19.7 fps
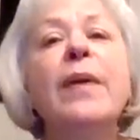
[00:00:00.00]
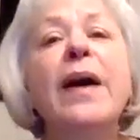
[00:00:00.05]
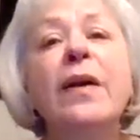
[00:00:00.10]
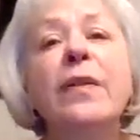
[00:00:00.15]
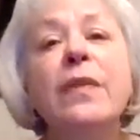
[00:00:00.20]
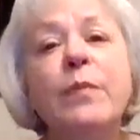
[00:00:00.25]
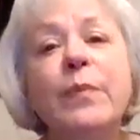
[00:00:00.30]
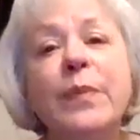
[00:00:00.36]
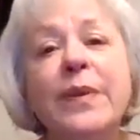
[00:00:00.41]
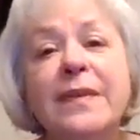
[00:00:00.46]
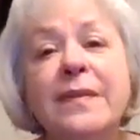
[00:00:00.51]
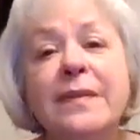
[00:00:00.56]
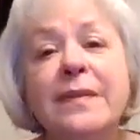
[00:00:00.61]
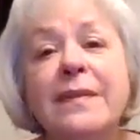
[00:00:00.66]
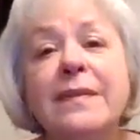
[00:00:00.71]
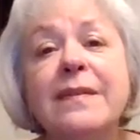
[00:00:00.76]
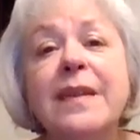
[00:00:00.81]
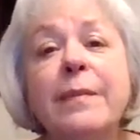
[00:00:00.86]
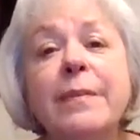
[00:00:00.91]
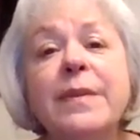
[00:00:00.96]
about the
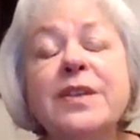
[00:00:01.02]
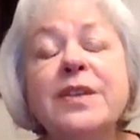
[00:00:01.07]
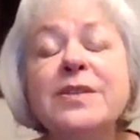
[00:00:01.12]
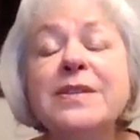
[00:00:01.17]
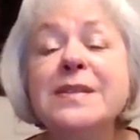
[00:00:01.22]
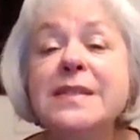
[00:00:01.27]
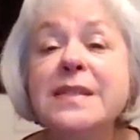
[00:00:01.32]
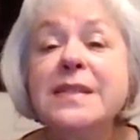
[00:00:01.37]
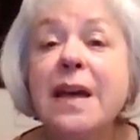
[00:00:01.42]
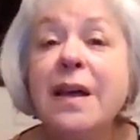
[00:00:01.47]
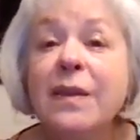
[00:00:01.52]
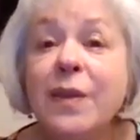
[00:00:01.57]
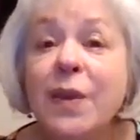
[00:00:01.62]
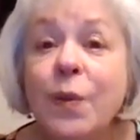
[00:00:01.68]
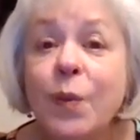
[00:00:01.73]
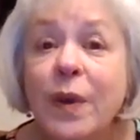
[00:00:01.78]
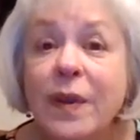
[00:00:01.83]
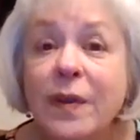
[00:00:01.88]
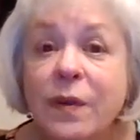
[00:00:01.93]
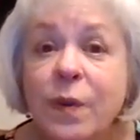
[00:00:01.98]
business. Let me just tell
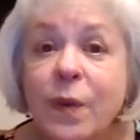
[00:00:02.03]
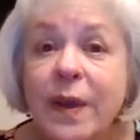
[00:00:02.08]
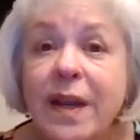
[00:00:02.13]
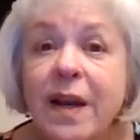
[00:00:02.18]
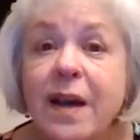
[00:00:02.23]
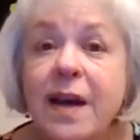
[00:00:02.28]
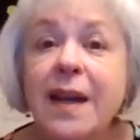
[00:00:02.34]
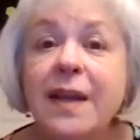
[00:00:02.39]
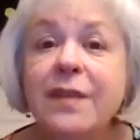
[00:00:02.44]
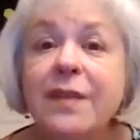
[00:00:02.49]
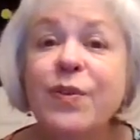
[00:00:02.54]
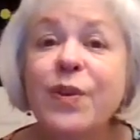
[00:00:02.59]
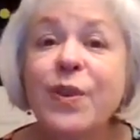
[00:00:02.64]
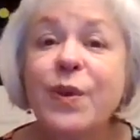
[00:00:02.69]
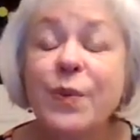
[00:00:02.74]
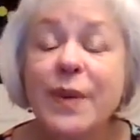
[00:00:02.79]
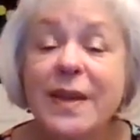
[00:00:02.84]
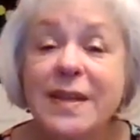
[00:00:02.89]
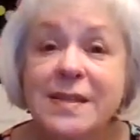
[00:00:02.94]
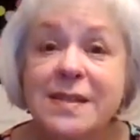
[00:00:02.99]
you what's going on for
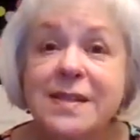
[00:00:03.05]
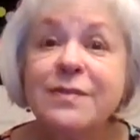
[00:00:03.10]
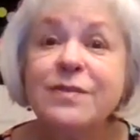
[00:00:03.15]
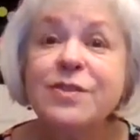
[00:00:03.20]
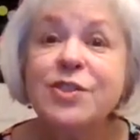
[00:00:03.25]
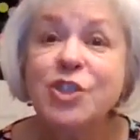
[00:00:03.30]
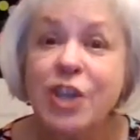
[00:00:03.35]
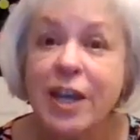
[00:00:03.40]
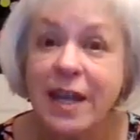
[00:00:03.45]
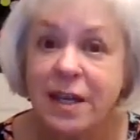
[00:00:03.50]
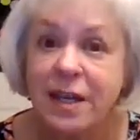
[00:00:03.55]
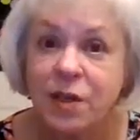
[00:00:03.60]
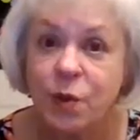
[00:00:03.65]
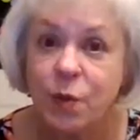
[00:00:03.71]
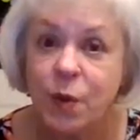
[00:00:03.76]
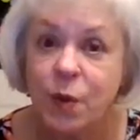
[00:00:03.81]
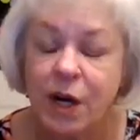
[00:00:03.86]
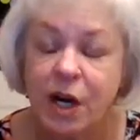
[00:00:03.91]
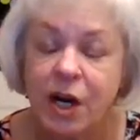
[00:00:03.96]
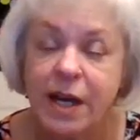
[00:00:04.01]
the rest of
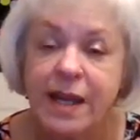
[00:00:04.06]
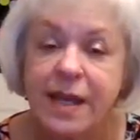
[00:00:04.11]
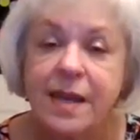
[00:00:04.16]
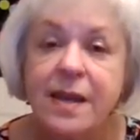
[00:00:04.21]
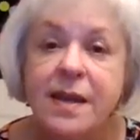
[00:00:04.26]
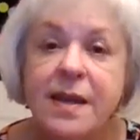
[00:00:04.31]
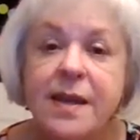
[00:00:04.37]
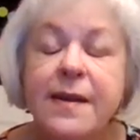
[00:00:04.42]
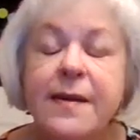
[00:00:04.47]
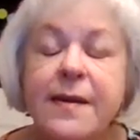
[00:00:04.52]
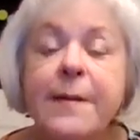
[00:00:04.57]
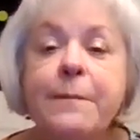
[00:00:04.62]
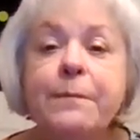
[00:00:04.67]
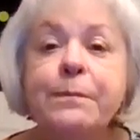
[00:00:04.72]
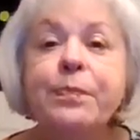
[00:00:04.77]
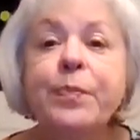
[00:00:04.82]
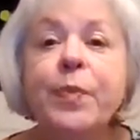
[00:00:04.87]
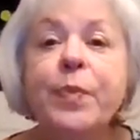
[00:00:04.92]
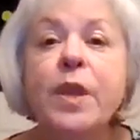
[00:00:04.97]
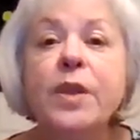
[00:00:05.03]
January.
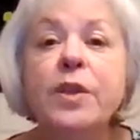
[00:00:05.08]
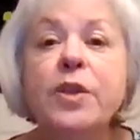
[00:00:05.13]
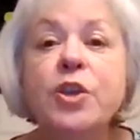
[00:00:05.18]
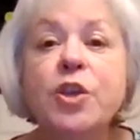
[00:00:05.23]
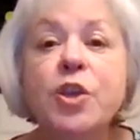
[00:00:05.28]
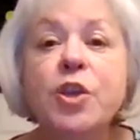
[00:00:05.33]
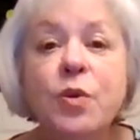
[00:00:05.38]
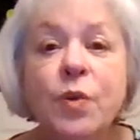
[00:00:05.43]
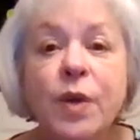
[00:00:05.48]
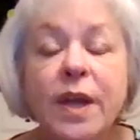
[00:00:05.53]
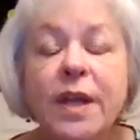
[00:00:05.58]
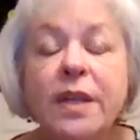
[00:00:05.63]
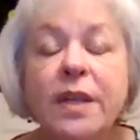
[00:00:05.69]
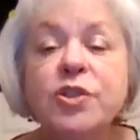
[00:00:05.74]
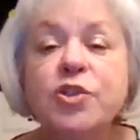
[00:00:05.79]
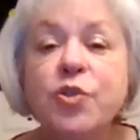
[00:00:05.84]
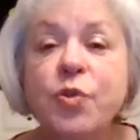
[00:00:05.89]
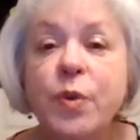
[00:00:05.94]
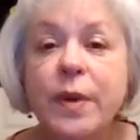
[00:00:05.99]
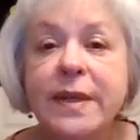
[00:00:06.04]
You
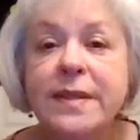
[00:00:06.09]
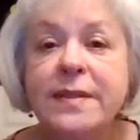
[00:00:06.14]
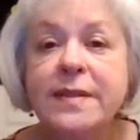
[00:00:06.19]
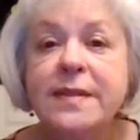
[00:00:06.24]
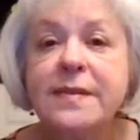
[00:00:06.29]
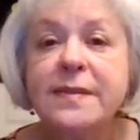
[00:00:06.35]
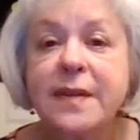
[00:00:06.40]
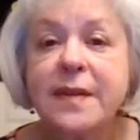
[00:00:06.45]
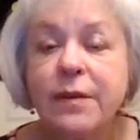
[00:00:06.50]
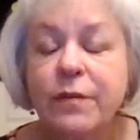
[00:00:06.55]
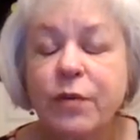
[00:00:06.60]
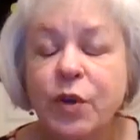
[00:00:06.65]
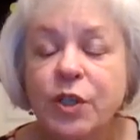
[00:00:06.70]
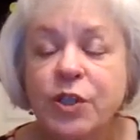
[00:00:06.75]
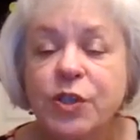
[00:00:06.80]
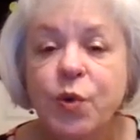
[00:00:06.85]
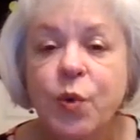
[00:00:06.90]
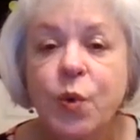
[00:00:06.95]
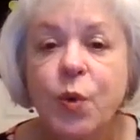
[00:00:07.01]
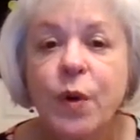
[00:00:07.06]
can join
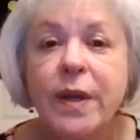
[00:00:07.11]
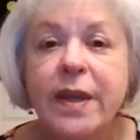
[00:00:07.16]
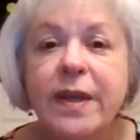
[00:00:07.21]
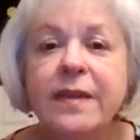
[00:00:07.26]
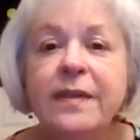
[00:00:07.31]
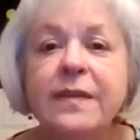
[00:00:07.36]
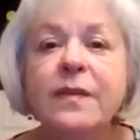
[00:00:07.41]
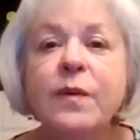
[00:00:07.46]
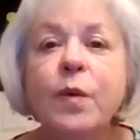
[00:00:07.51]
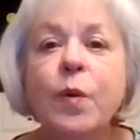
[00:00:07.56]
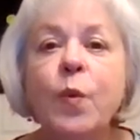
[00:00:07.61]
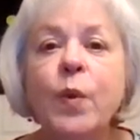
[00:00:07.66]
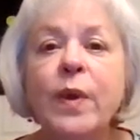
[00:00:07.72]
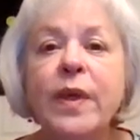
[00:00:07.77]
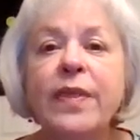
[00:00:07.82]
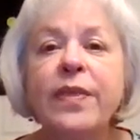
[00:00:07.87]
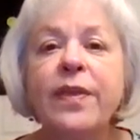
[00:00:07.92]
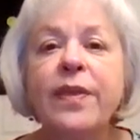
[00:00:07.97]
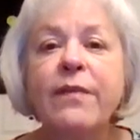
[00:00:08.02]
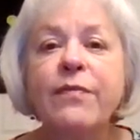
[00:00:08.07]
Discovery Toys
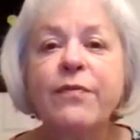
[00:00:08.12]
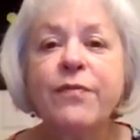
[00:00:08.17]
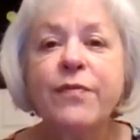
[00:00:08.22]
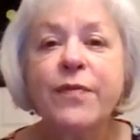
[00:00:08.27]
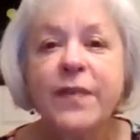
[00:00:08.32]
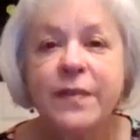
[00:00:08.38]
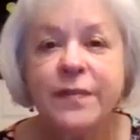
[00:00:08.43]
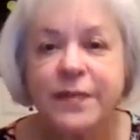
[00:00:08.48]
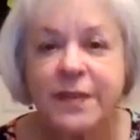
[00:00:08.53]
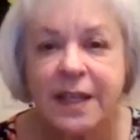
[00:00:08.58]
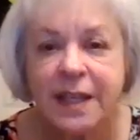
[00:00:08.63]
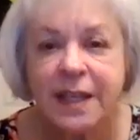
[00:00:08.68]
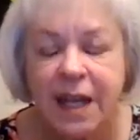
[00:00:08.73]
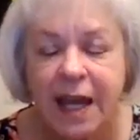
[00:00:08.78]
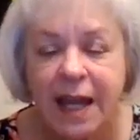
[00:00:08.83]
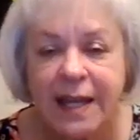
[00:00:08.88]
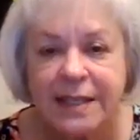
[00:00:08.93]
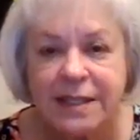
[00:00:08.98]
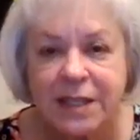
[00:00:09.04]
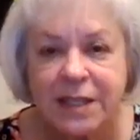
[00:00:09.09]
with a
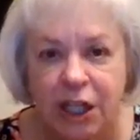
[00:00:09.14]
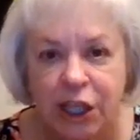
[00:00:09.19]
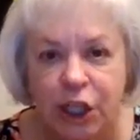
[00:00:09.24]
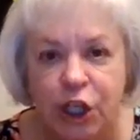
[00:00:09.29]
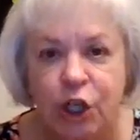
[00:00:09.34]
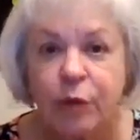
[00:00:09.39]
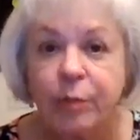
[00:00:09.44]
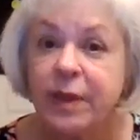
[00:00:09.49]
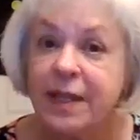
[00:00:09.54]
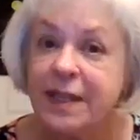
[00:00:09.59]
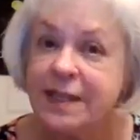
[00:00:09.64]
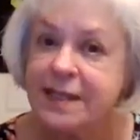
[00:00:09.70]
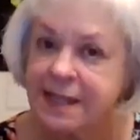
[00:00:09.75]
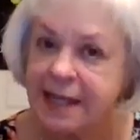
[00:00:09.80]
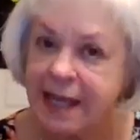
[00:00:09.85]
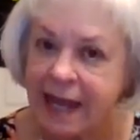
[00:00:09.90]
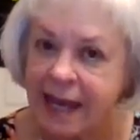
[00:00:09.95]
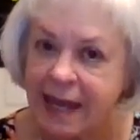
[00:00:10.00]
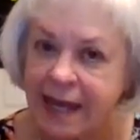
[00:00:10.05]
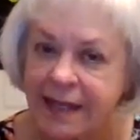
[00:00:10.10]
$59 plus
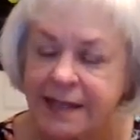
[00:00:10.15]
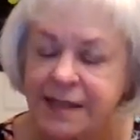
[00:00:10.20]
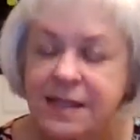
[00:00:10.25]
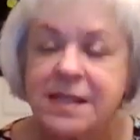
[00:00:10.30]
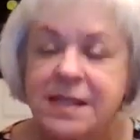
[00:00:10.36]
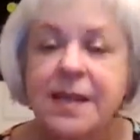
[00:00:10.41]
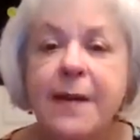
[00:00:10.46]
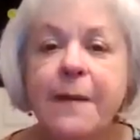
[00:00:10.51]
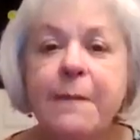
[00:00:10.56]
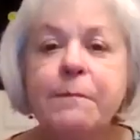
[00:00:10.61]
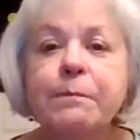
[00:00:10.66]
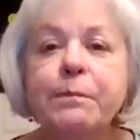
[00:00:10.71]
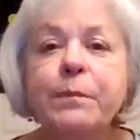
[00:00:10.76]
tax